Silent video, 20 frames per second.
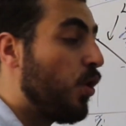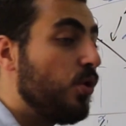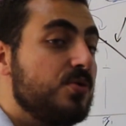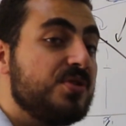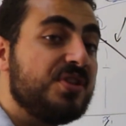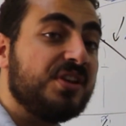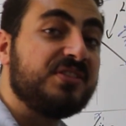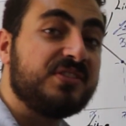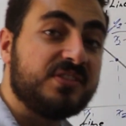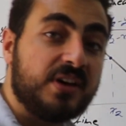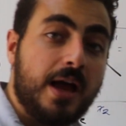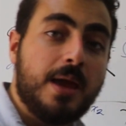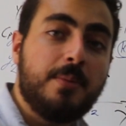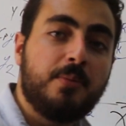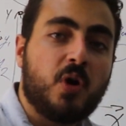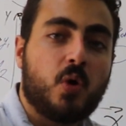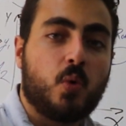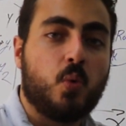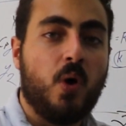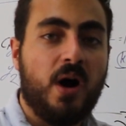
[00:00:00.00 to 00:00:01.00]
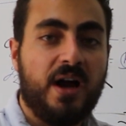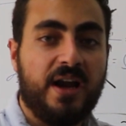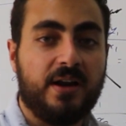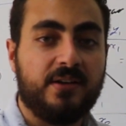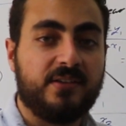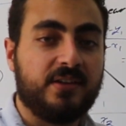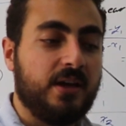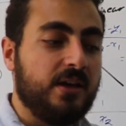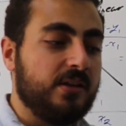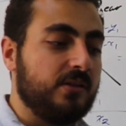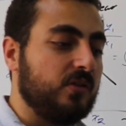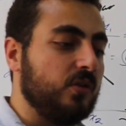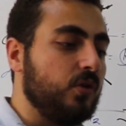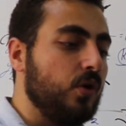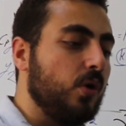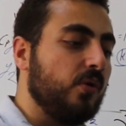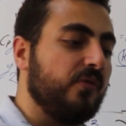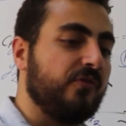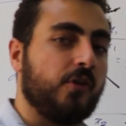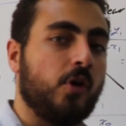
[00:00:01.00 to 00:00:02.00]
or the time required to
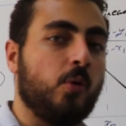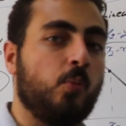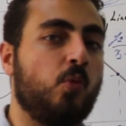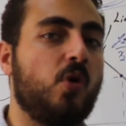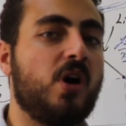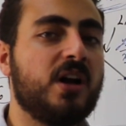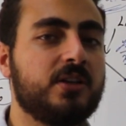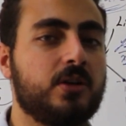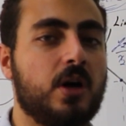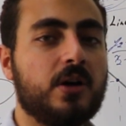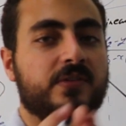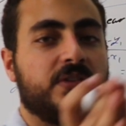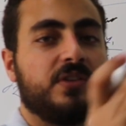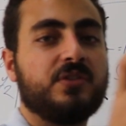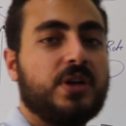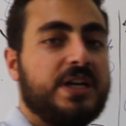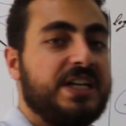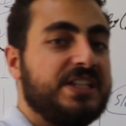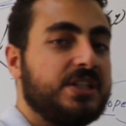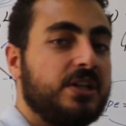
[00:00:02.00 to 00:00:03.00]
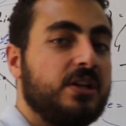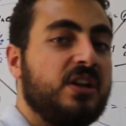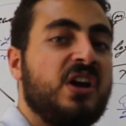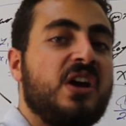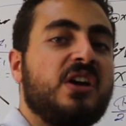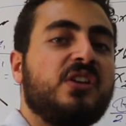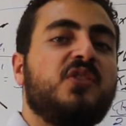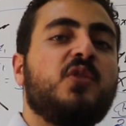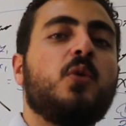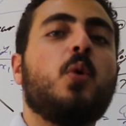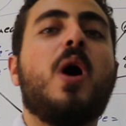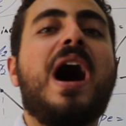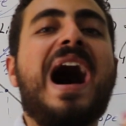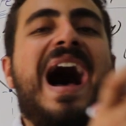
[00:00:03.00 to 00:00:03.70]
go from one concentration to